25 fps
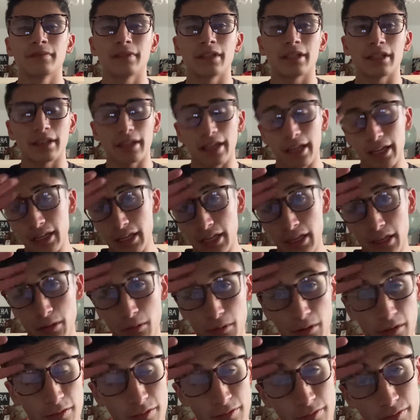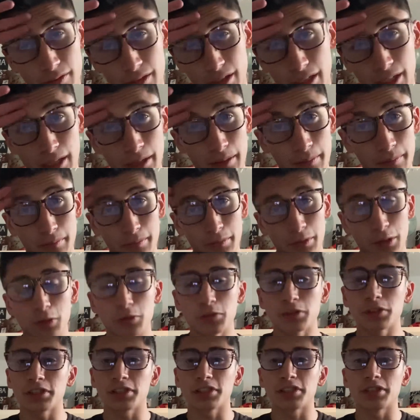then he would
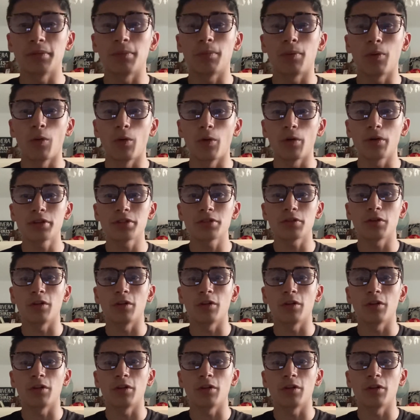lose the support